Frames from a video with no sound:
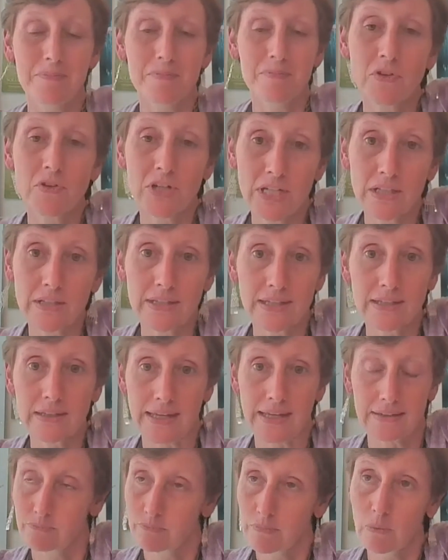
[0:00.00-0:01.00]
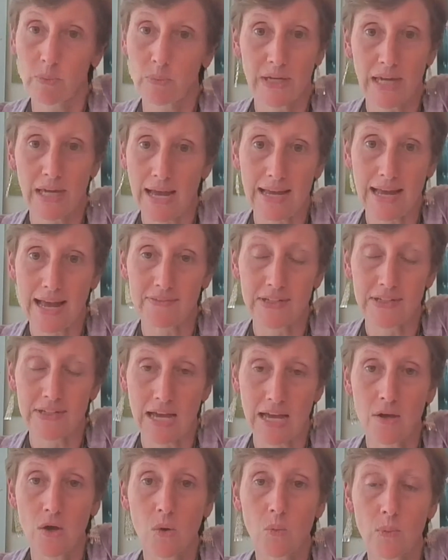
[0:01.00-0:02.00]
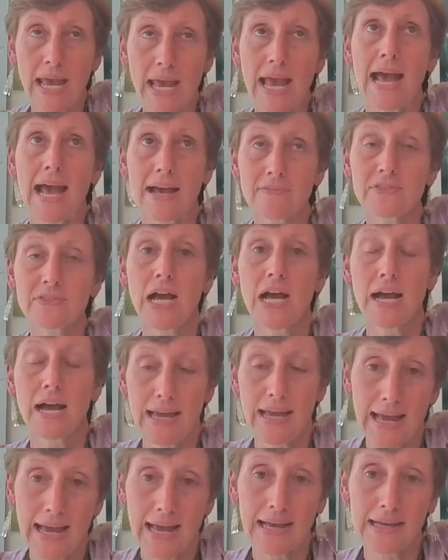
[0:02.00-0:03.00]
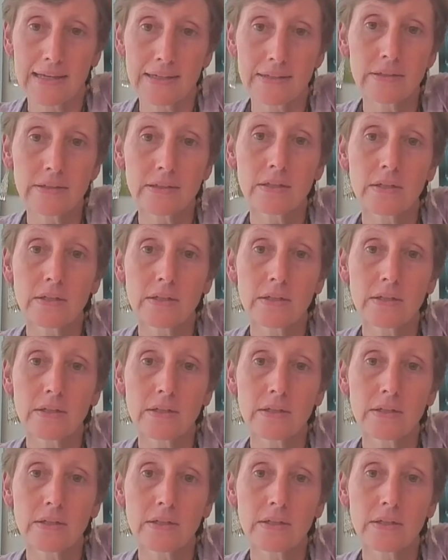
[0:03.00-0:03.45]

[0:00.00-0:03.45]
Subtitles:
Really, we have not had,